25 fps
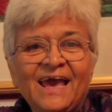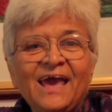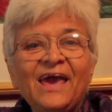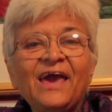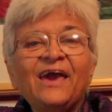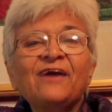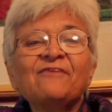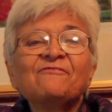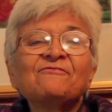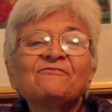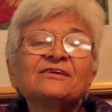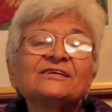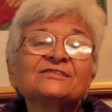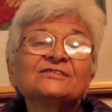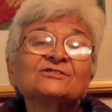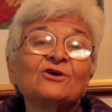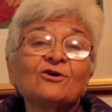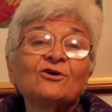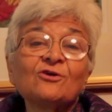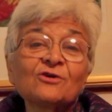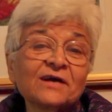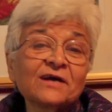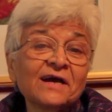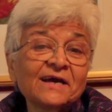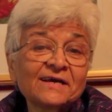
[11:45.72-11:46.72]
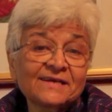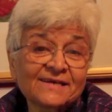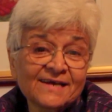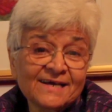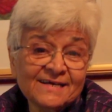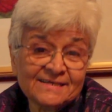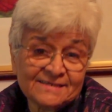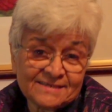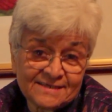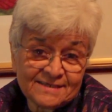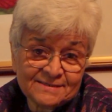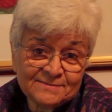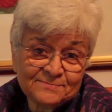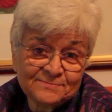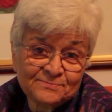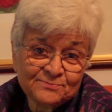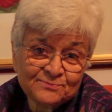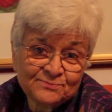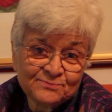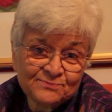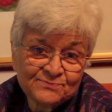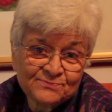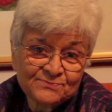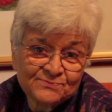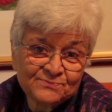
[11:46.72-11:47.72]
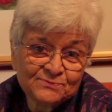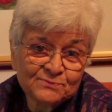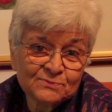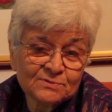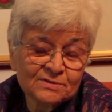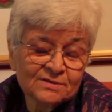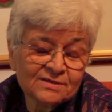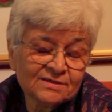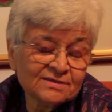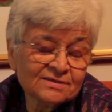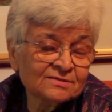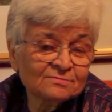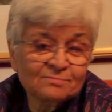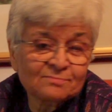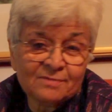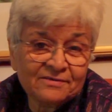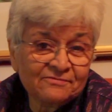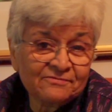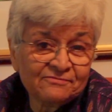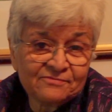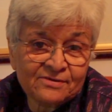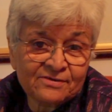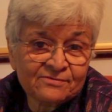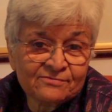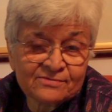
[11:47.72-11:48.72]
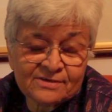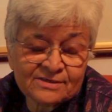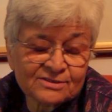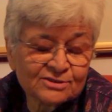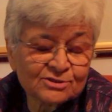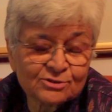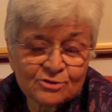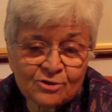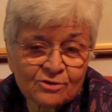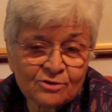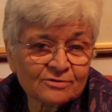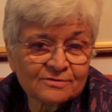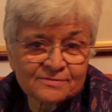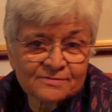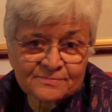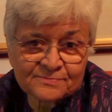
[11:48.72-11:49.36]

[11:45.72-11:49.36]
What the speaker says: Every song I write is my favorite song.